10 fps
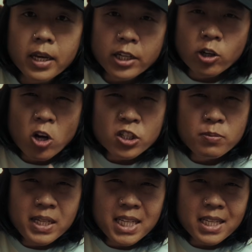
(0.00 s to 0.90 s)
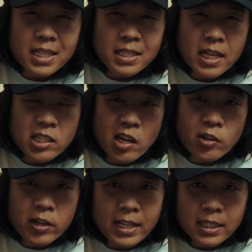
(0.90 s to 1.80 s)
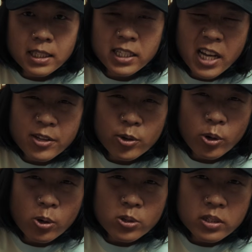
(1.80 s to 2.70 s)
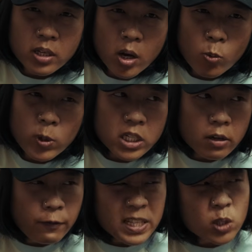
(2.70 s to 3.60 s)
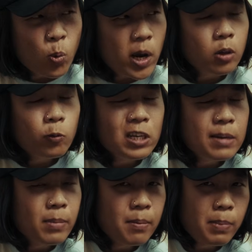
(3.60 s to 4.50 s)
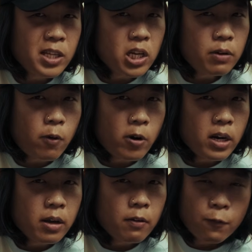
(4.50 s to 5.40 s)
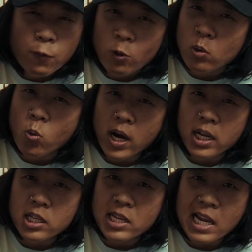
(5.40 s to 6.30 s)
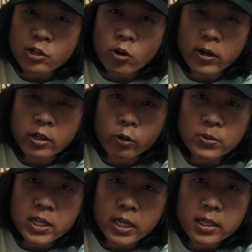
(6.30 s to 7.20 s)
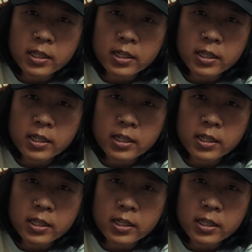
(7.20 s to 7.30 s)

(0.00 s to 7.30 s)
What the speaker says: It cost me 639 euros, which fits well within my budget for a fully wireless electronic Groupset.